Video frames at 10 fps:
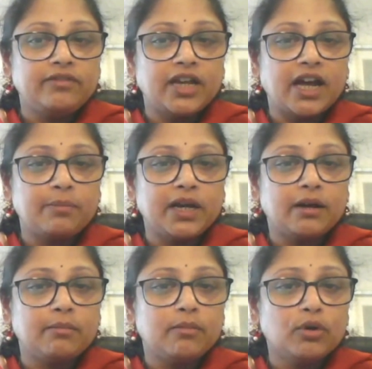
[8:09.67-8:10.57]
we had
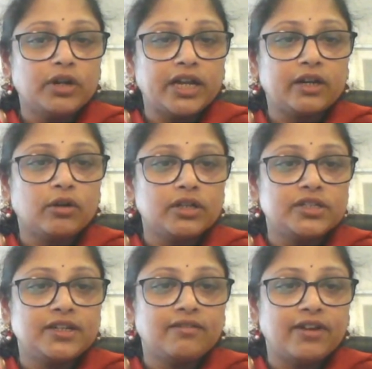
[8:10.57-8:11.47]
become more
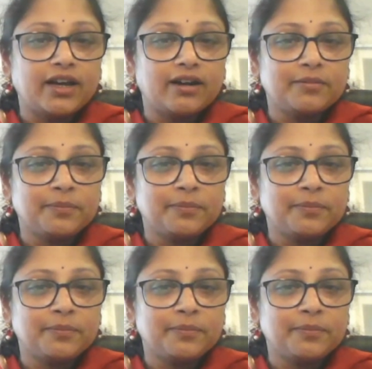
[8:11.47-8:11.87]
technology aware.